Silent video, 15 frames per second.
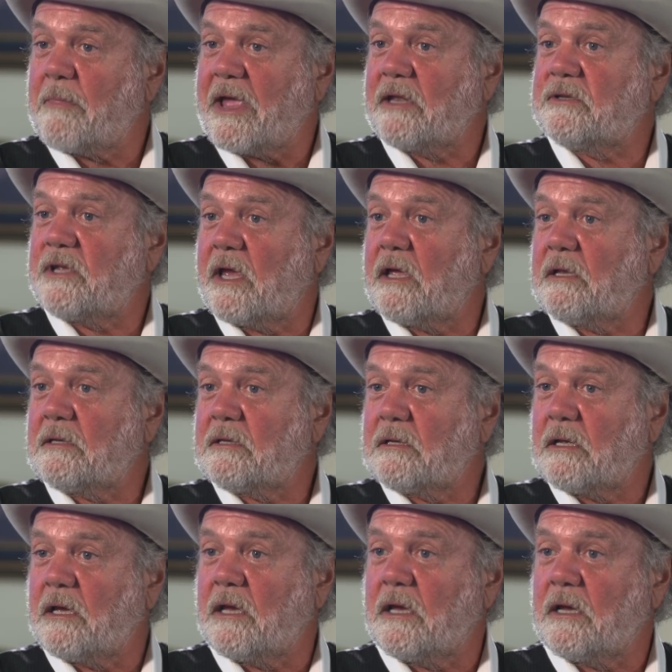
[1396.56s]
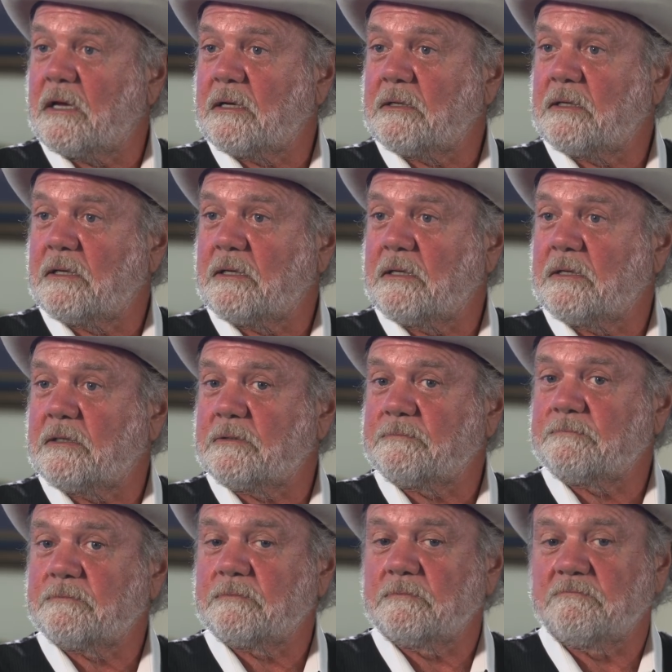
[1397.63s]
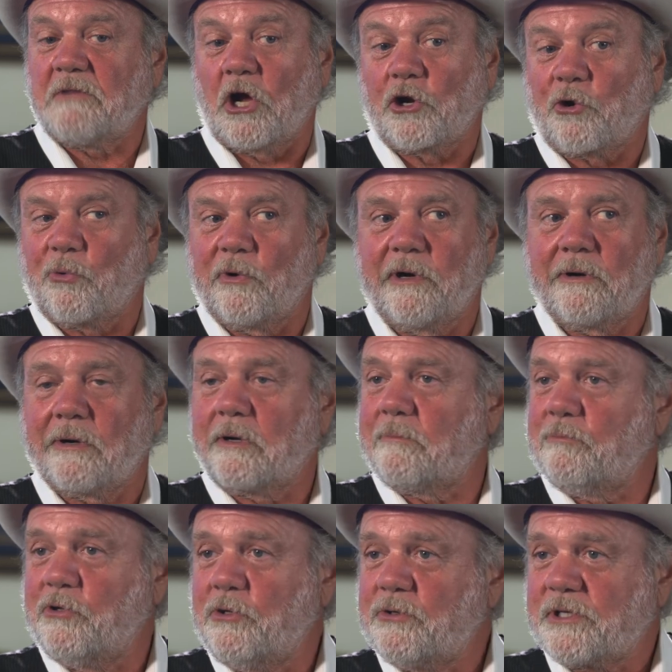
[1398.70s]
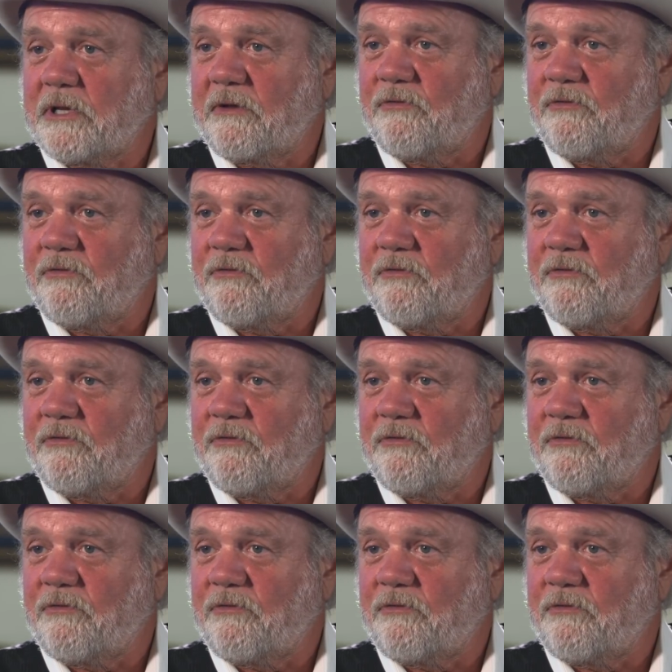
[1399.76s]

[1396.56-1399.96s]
maintain a career in music,